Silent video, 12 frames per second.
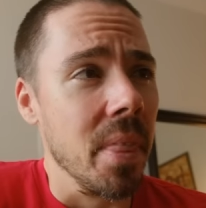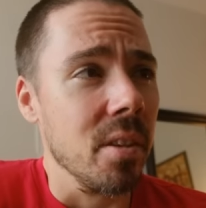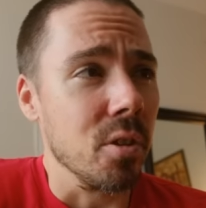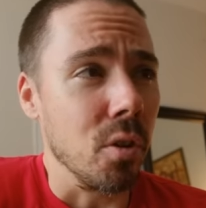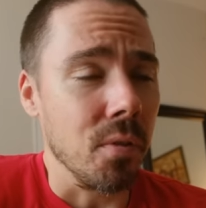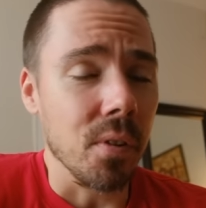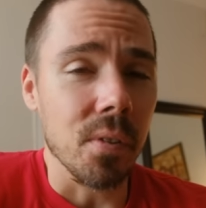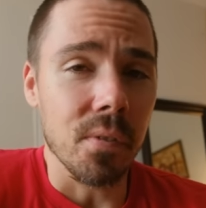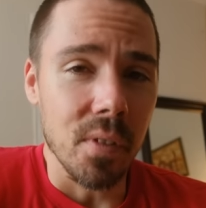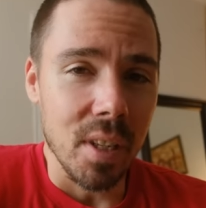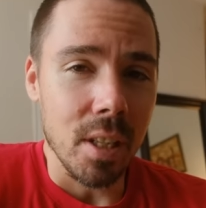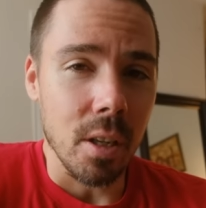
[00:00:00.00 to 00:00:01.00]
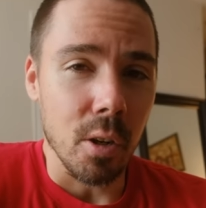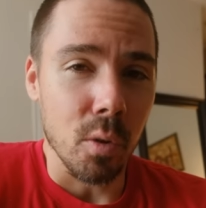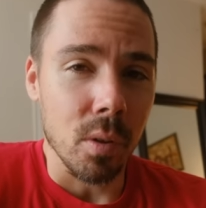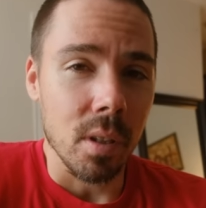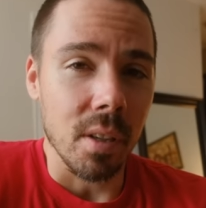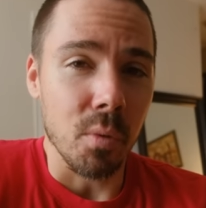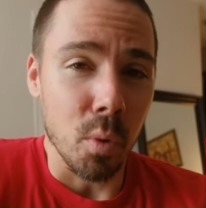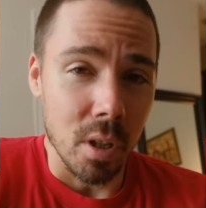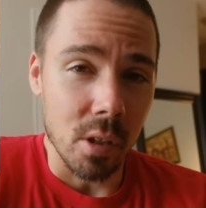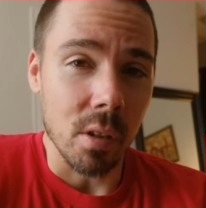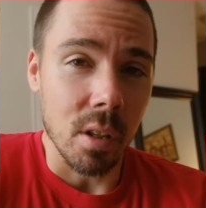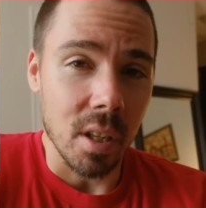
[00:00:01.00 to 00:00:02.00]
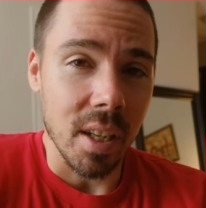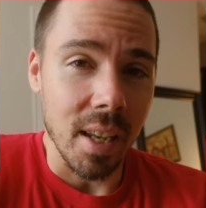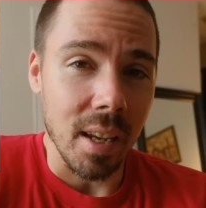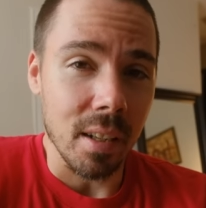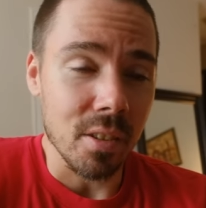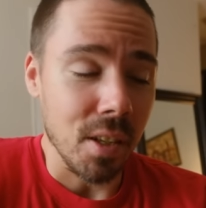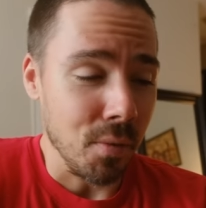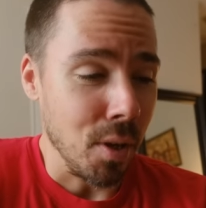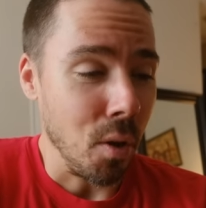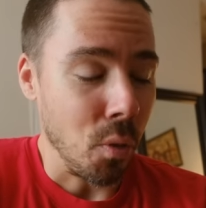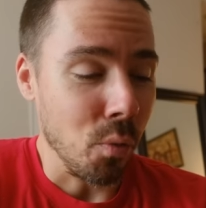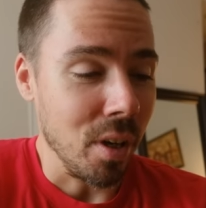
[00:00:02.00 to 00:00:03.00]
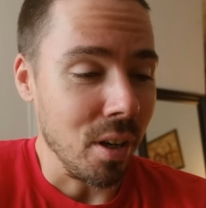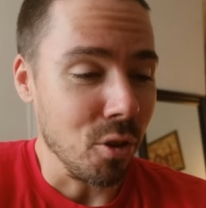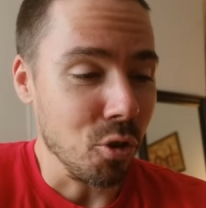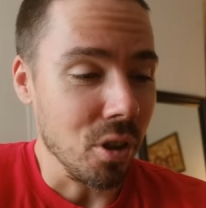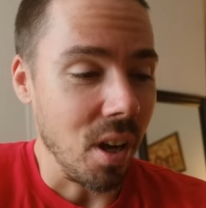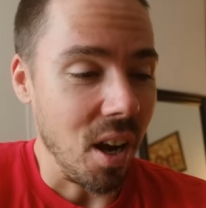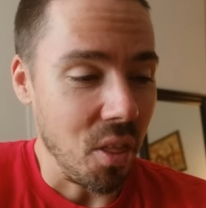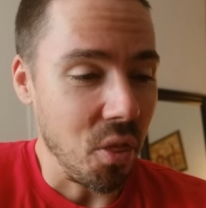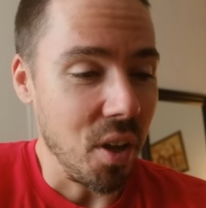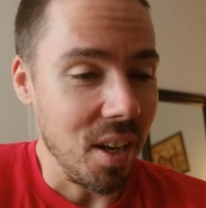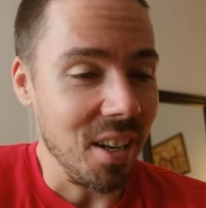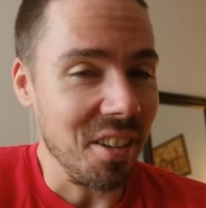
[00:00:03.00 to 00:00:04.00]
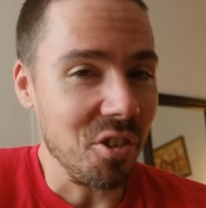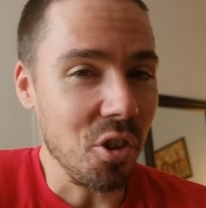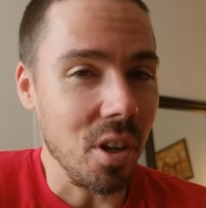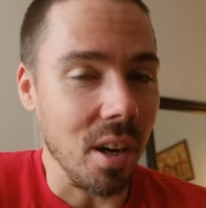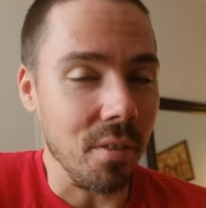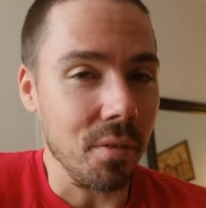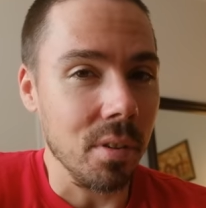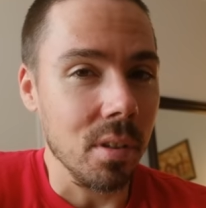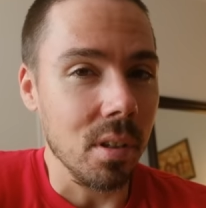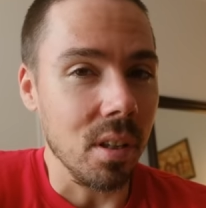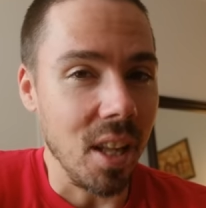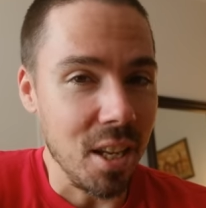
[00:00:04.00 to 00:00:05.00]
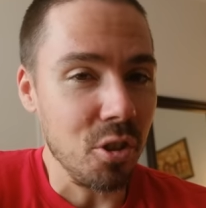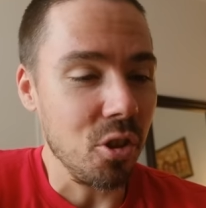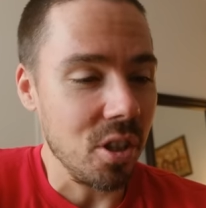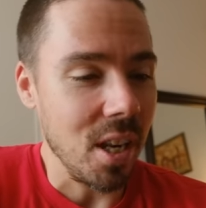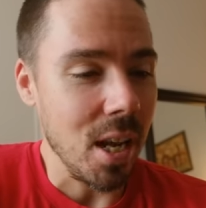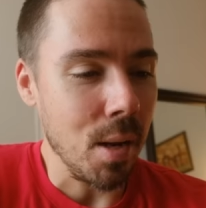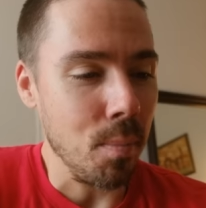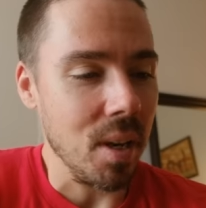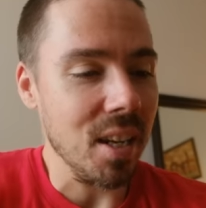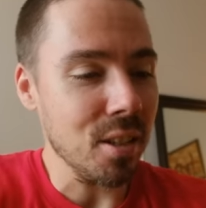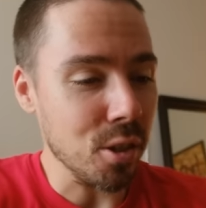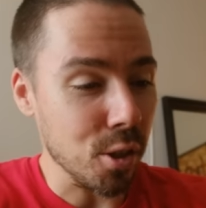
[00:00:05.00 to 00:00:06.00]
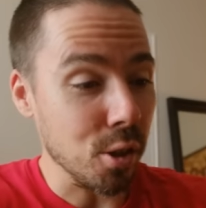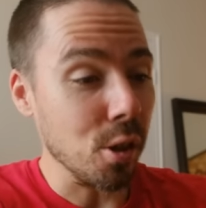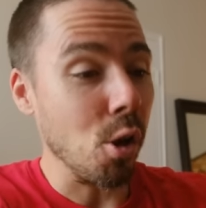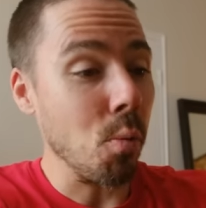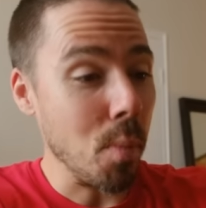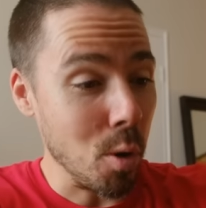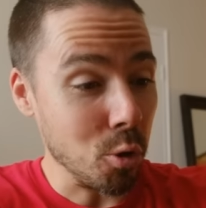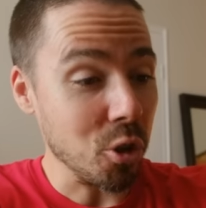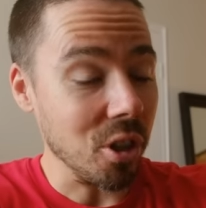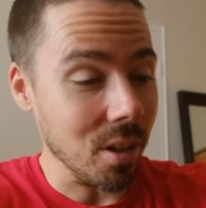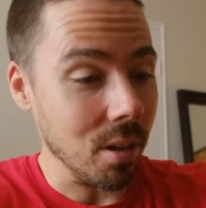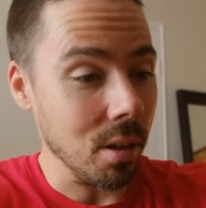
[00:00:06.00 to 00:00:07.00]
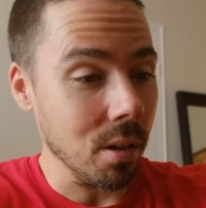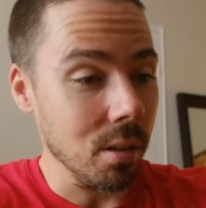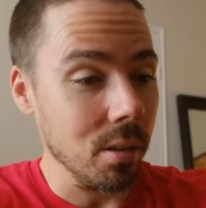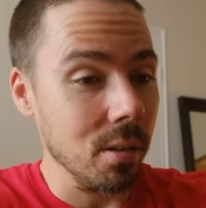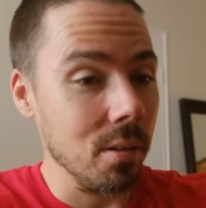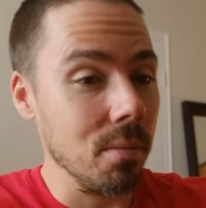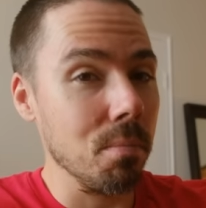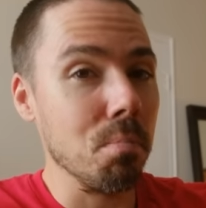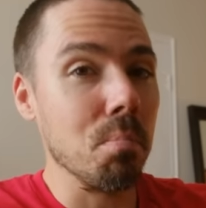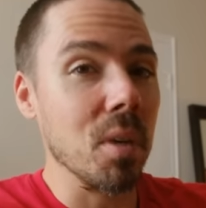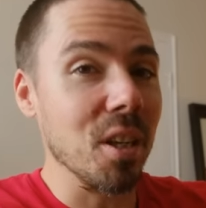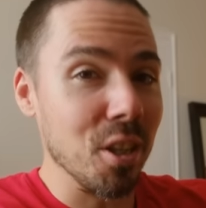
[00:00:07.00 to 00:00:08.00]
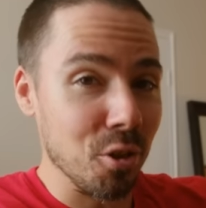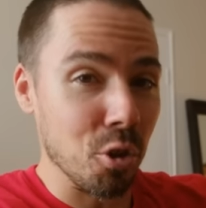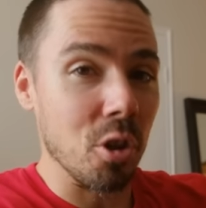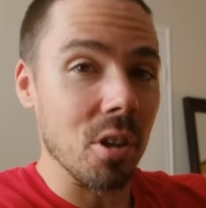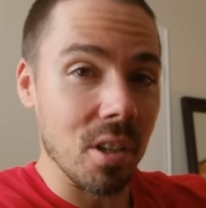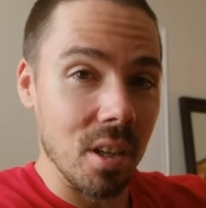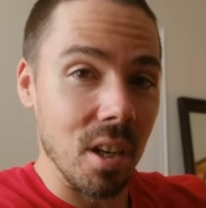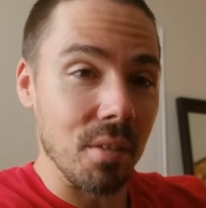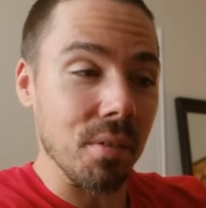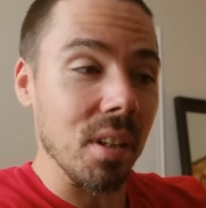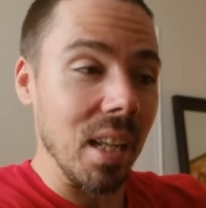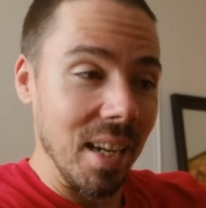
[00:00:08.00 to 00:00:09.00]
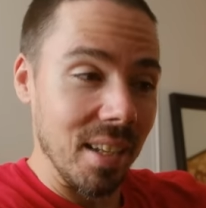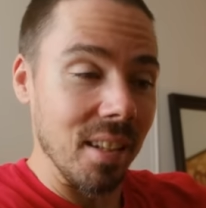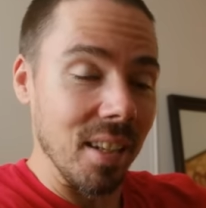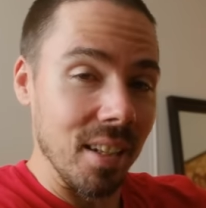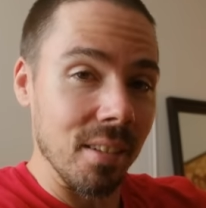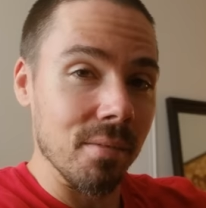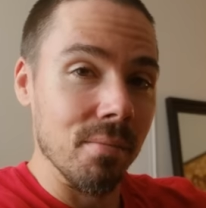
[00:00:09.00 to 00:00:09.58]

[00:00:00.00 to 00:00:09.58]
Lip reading: So for video, if what you're looking at, 70 to 300, I think it is enough. Lens stabe in slow motion is good enough, likely.